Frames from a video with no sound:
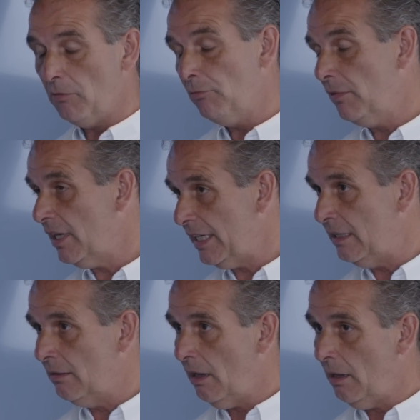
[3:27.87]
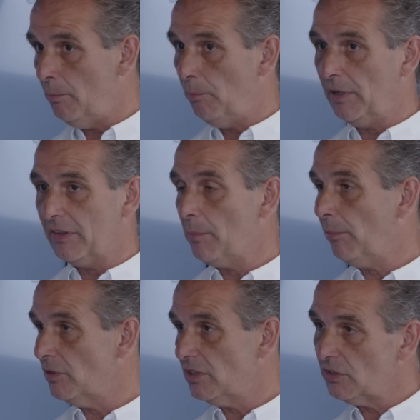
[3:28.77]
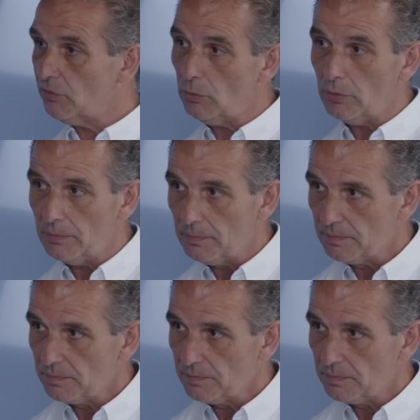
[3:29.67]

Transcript: and really um, bring that process forward.